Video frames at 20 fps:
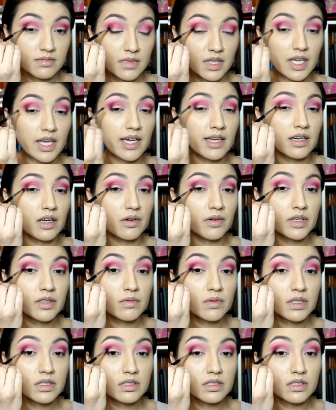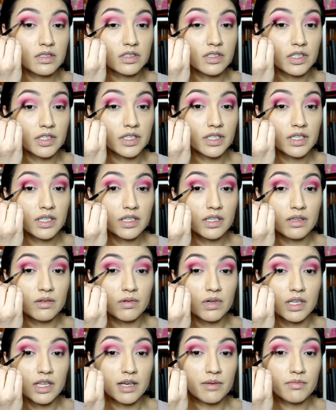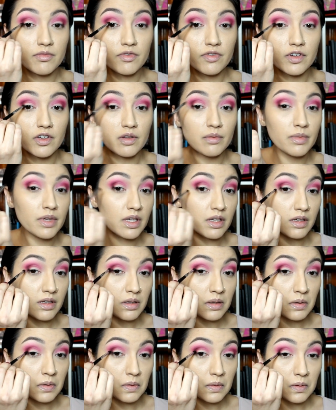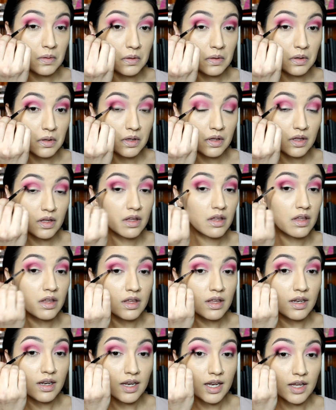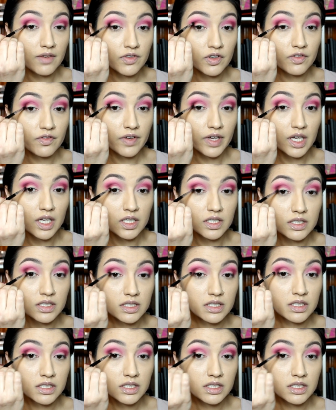Again, always wants to start eating while I'm filming. Okay. Never fails.